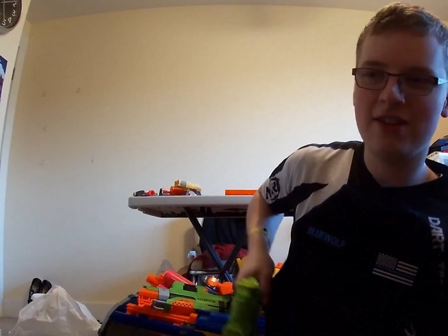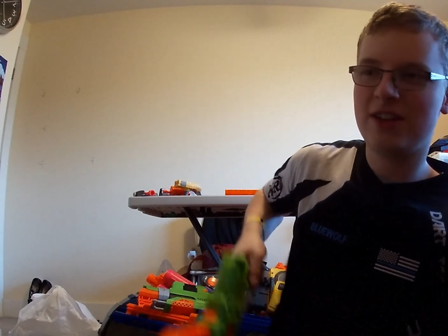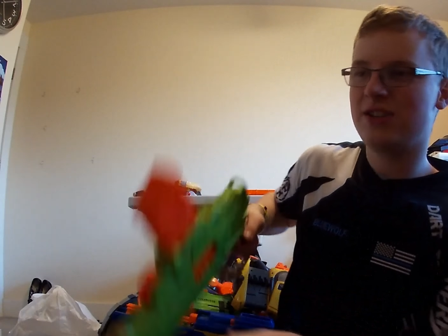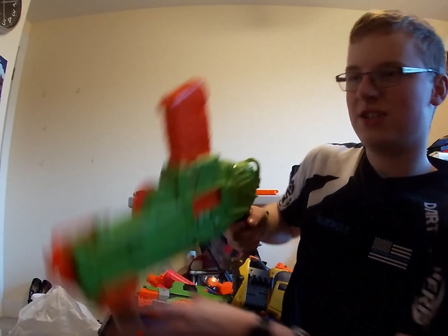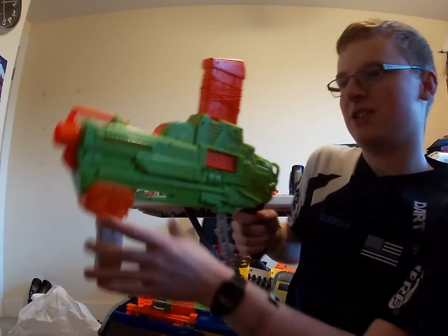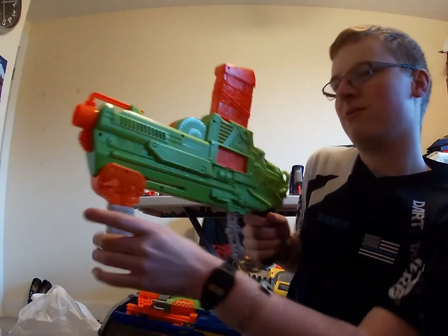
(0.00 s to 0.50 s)
and then
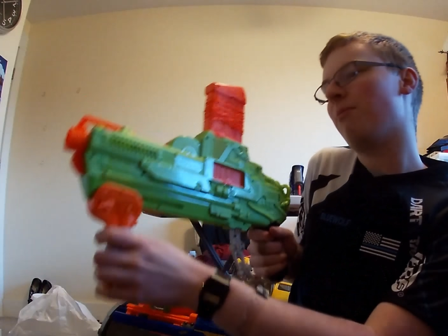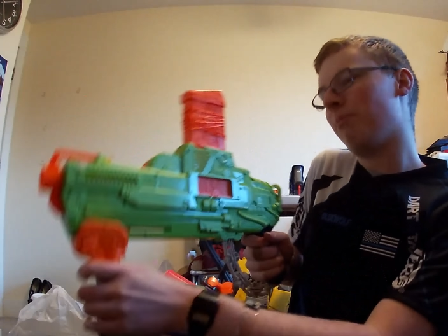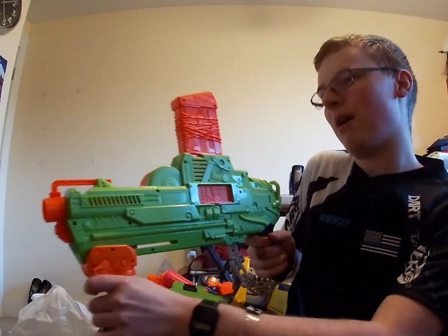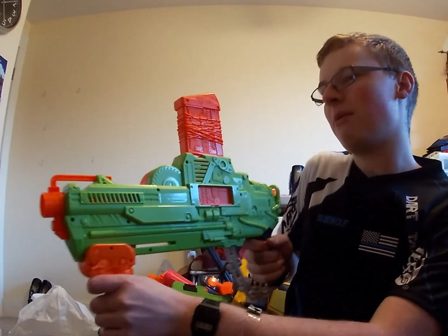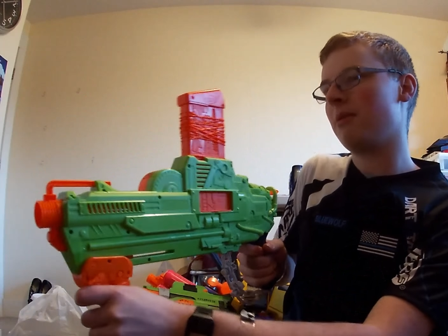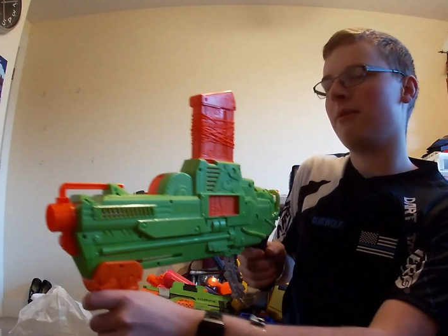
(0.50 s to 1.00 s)
just
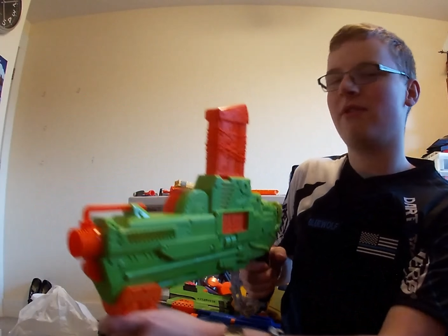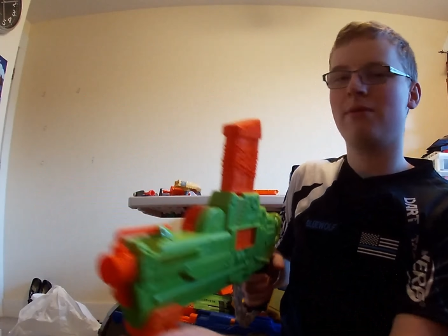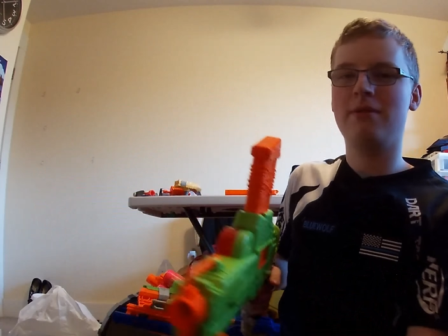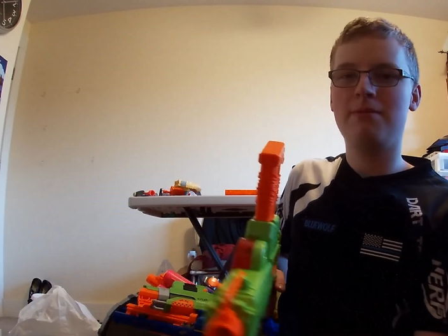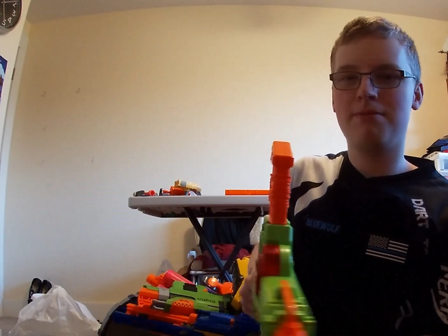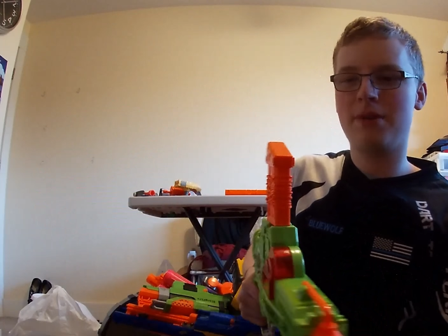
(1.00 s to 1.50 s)
pump up a
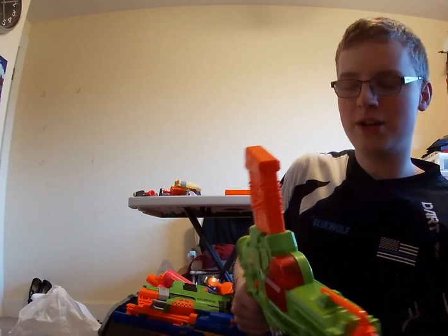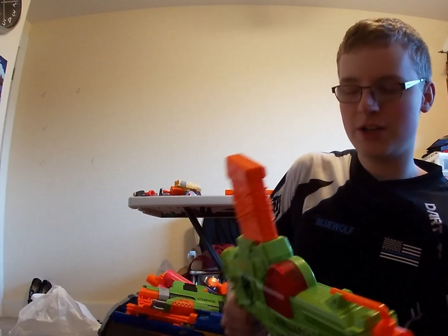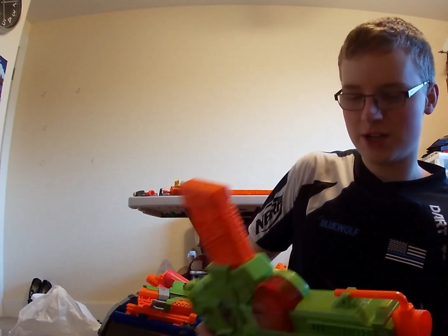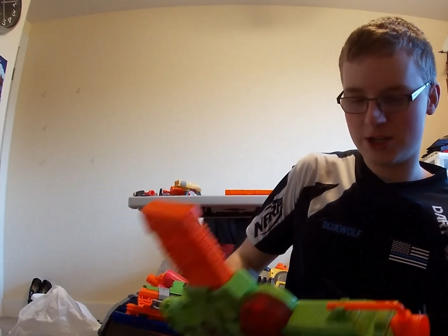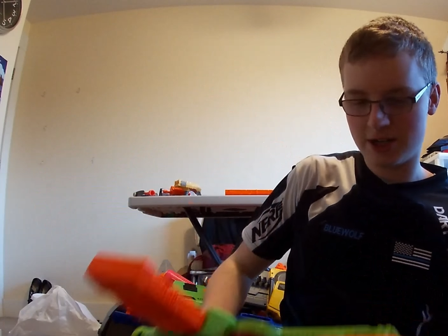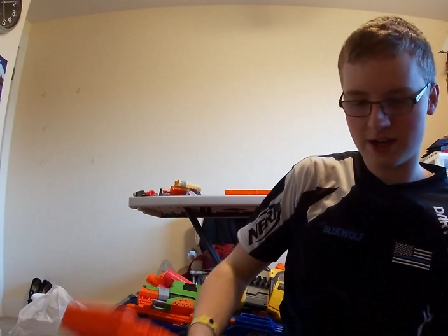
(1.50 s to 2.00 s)
bunch
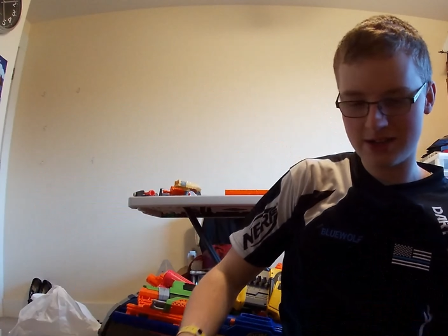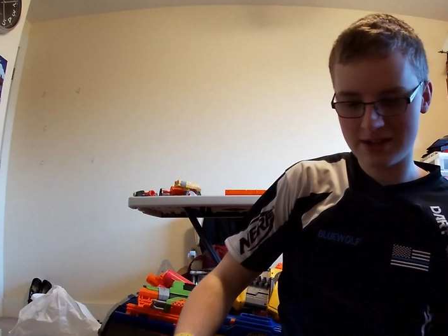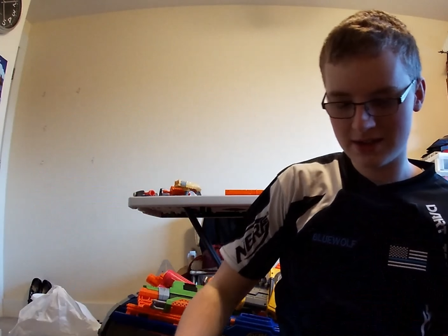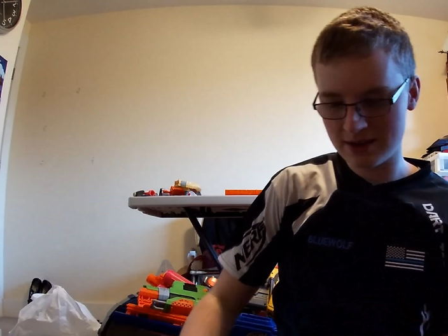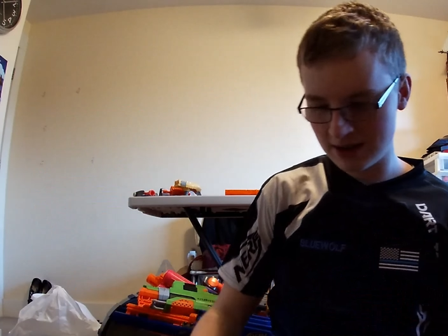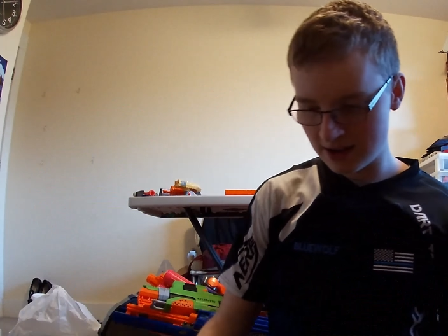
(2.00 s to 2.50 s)
of
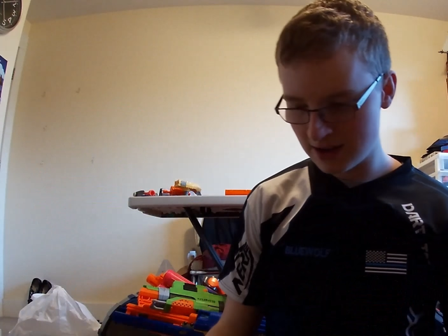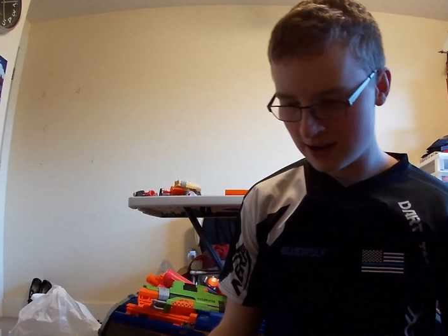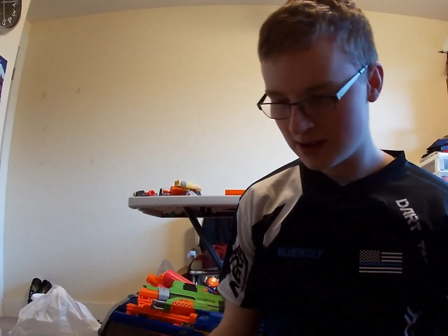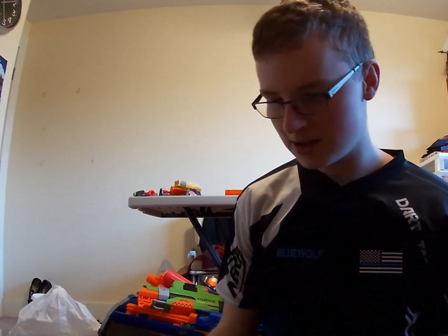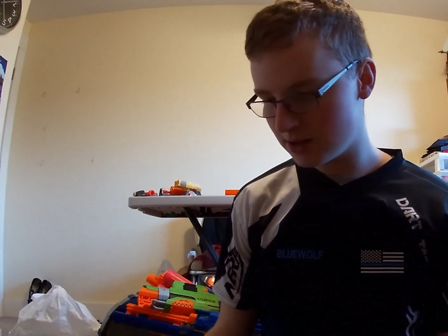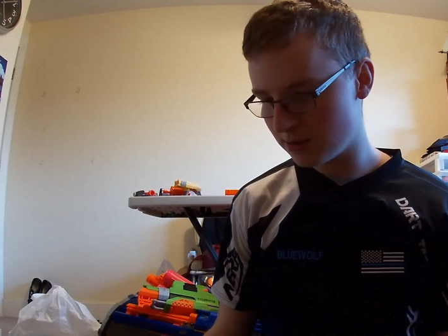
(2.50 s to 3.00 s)
shots
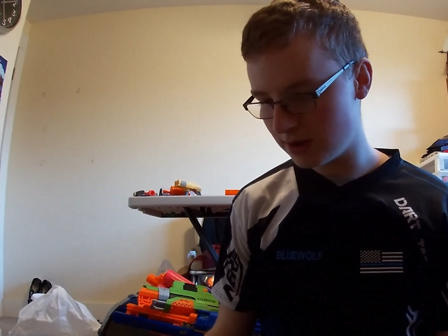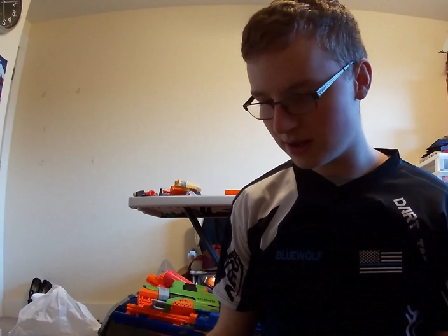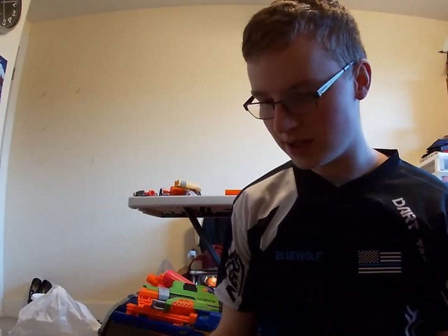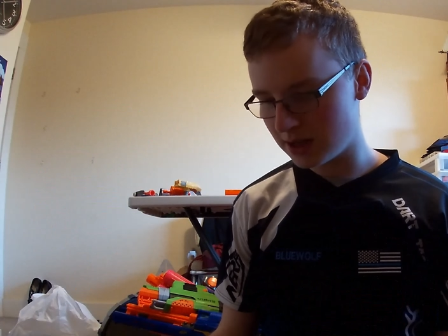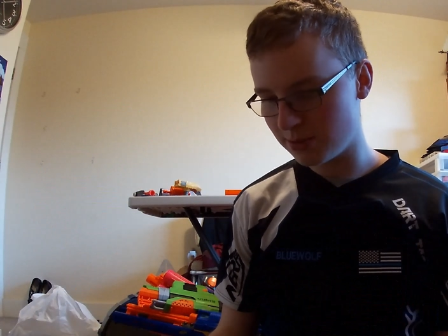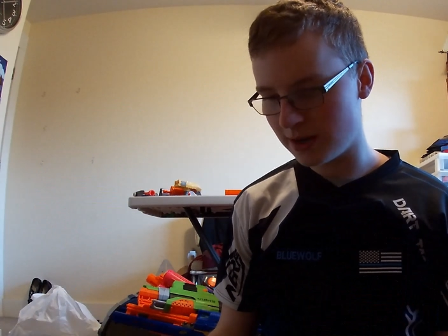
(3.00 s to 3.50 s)
as
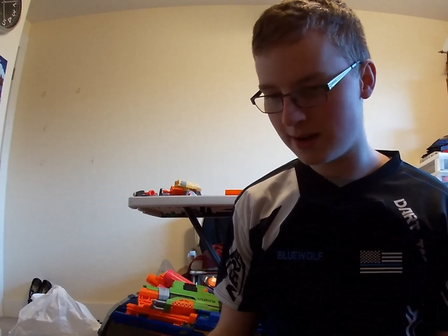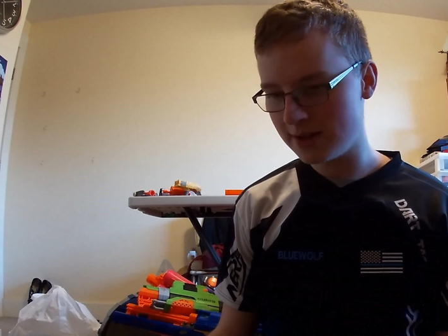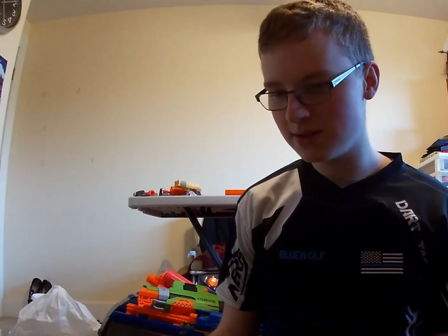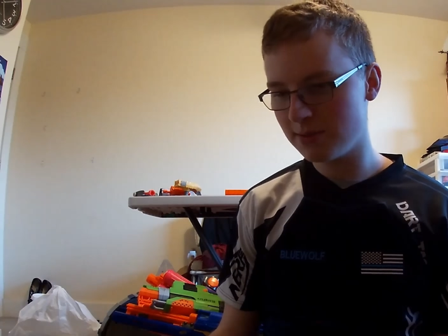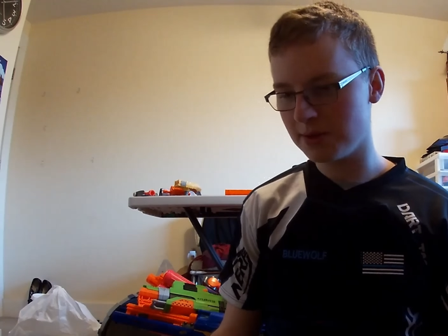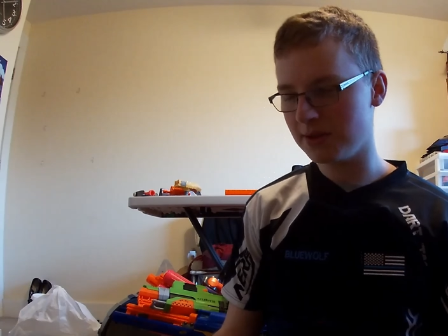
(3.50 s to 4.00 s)
quickly as
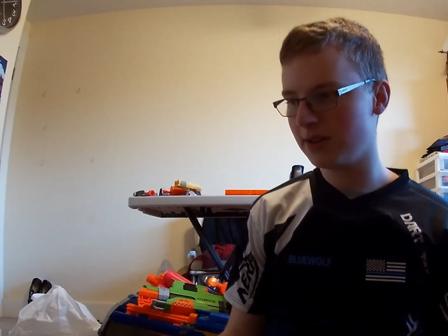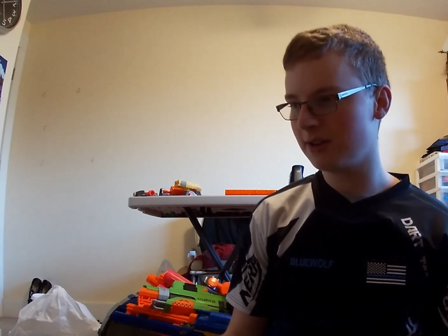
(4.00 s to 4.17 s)
possible.